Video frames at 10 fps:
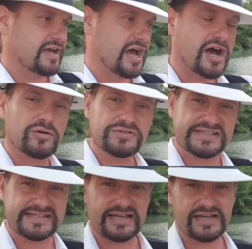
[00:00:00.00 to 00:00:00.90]

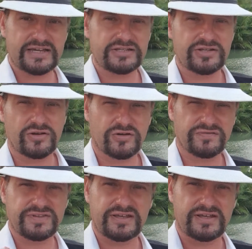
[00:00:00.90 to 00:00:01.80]
outside
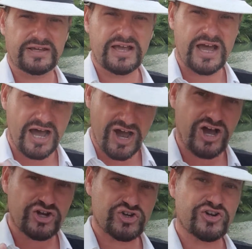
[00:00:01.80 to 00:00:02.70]
of the
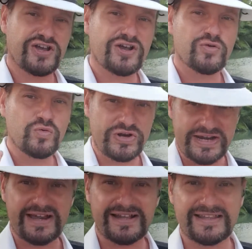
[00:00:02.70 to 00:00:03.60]
harsh
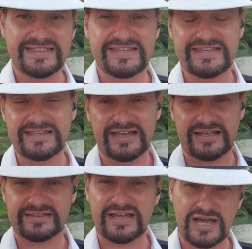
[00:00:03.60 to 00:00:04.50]
reality
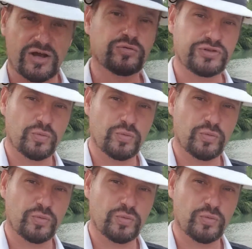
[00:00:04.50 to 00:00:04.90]
and how the